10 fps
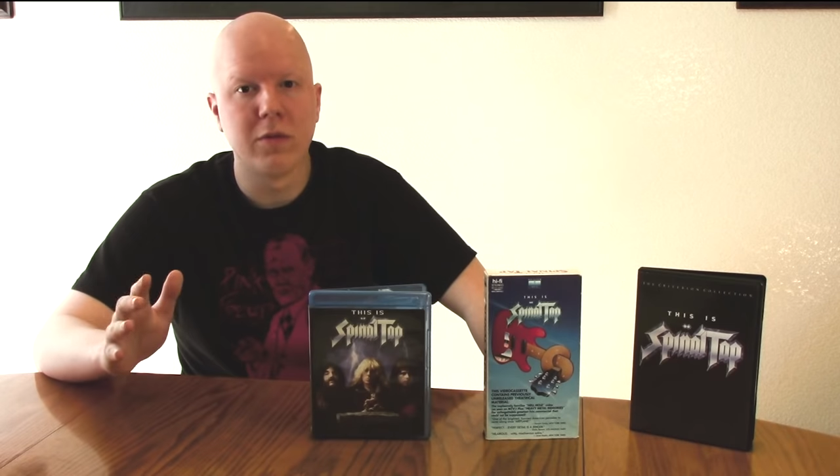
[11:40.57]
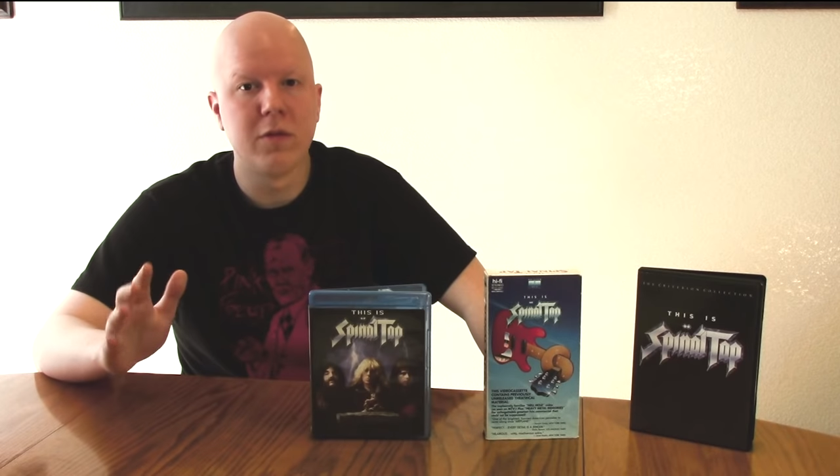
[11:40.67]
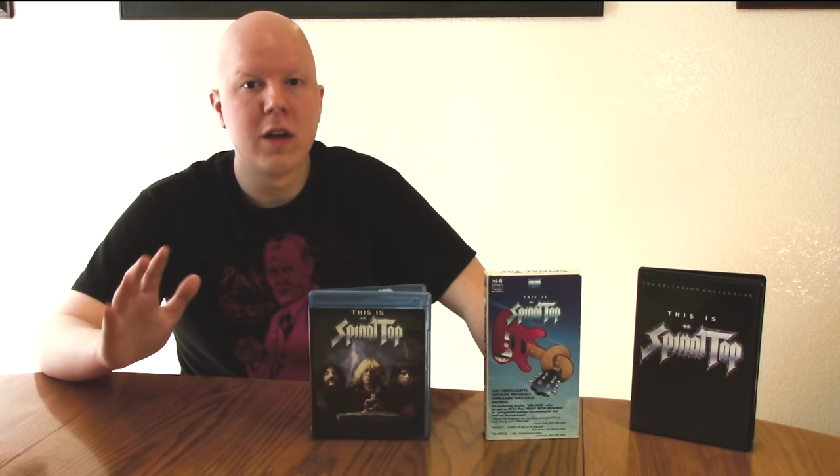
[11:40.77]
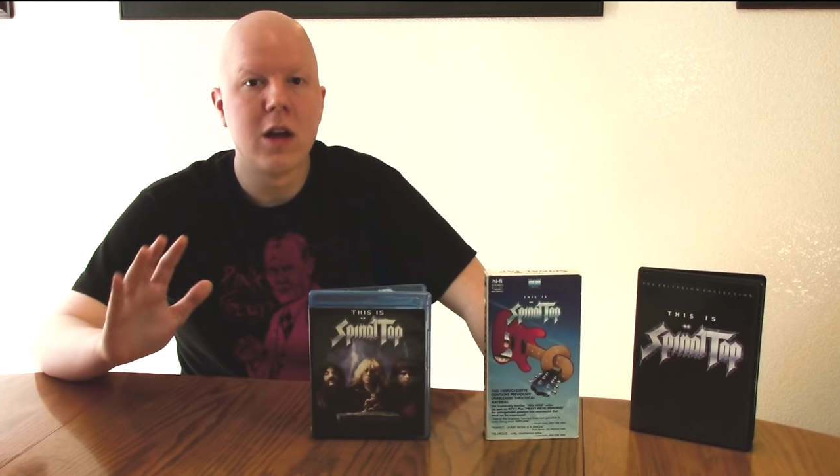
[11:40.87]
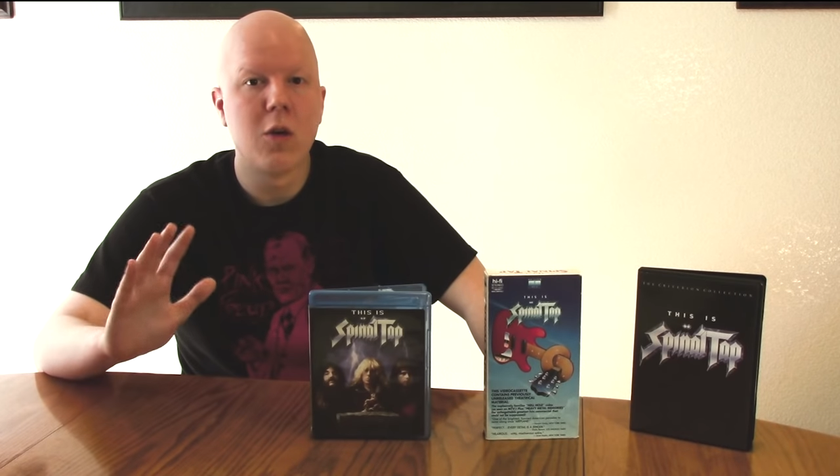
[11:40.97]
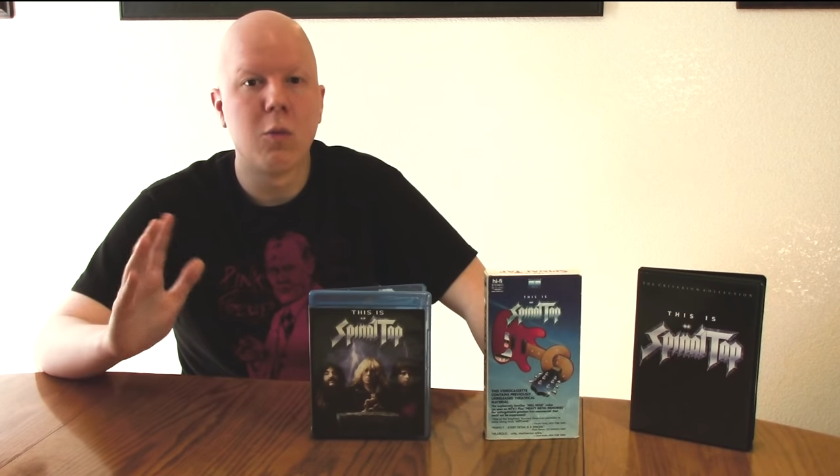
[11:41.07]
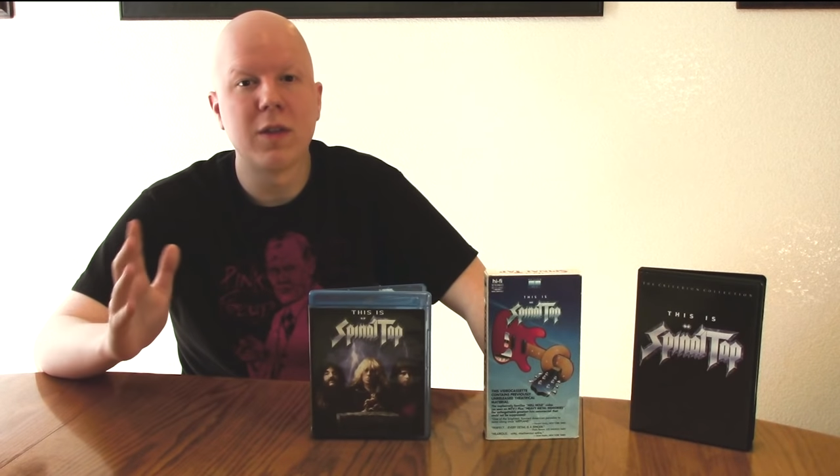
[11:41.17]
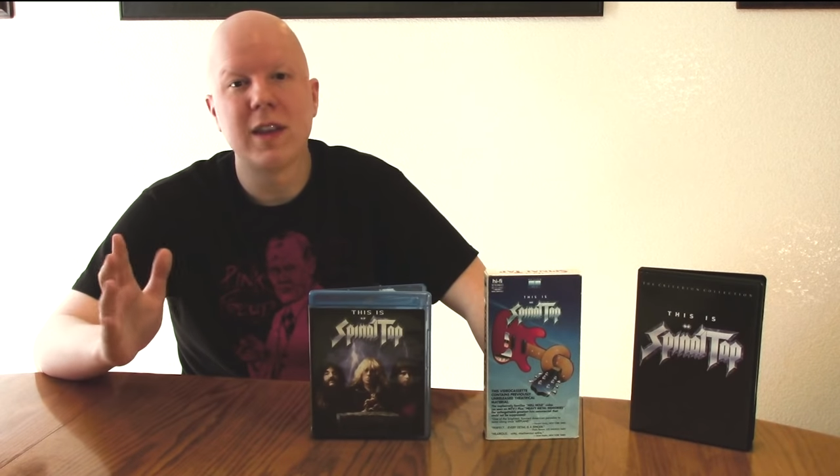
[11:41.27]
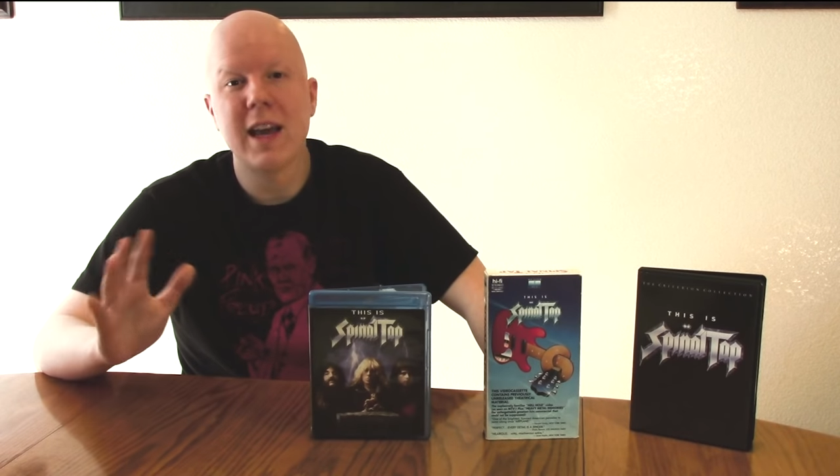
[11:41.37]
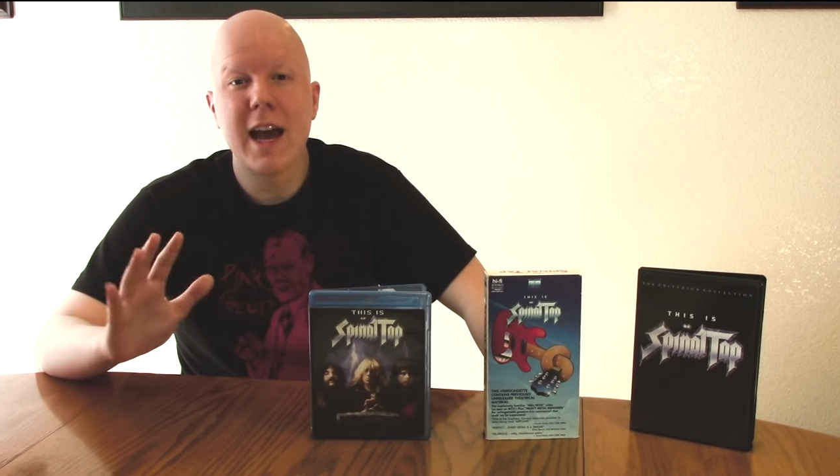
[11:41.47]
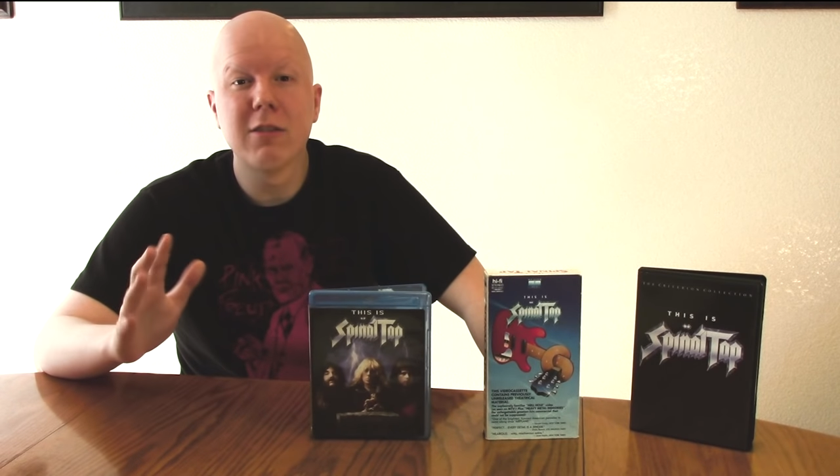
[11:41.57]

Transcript: of what the end